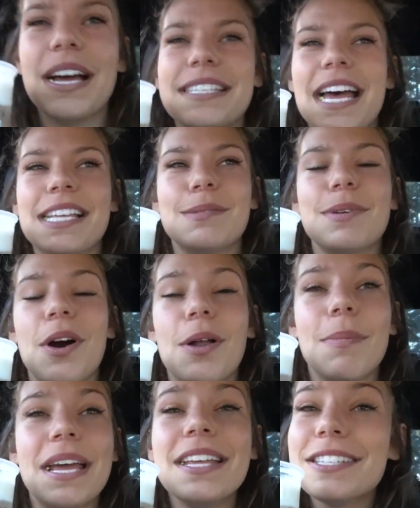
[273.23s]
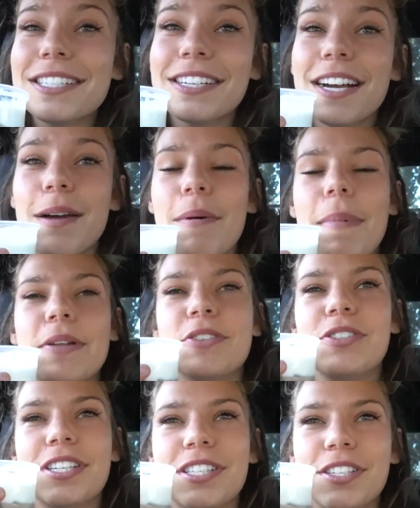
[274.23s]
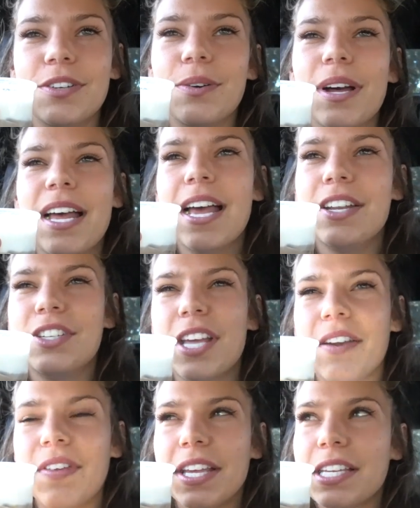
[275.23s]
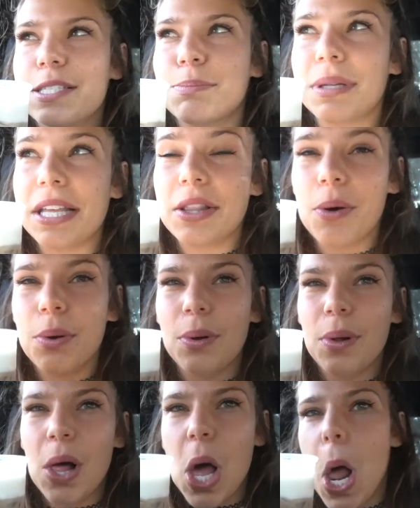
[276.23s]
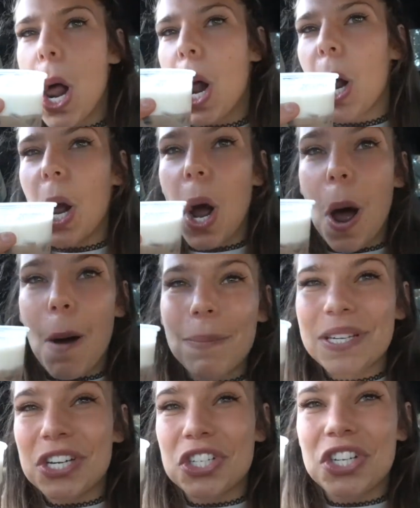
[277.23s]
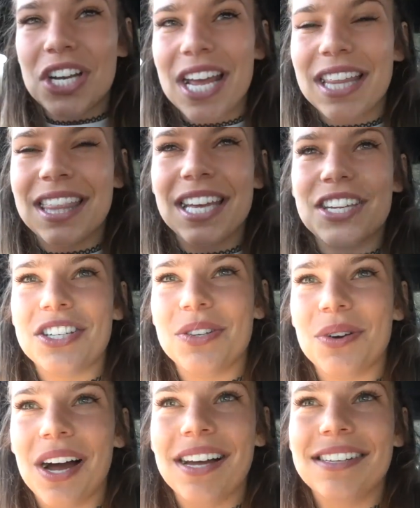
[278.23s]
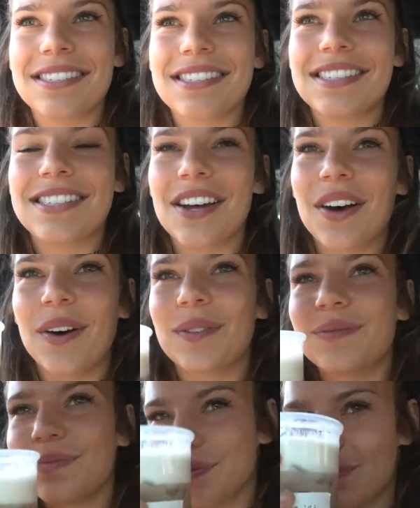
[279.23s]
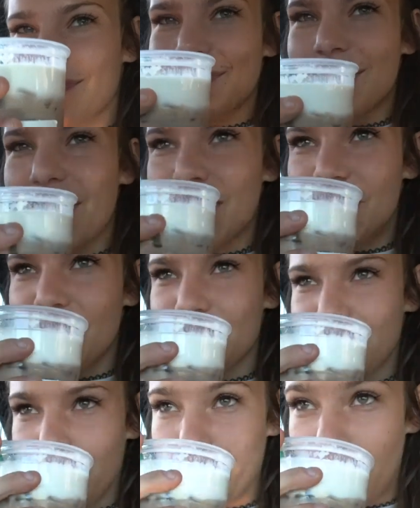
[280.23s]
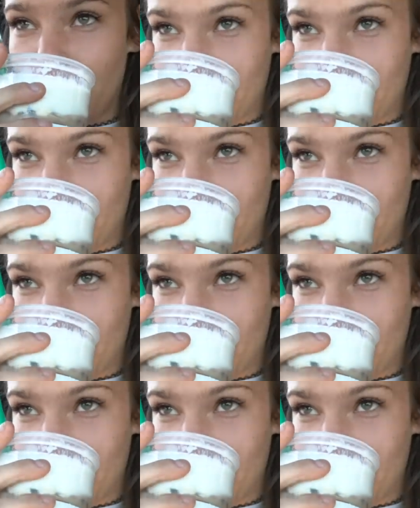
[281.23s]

guys asked me on my Instagram about jiu-jitsu. Just kind of like explain the whole competition day thing to you guys. So, cheers, fam.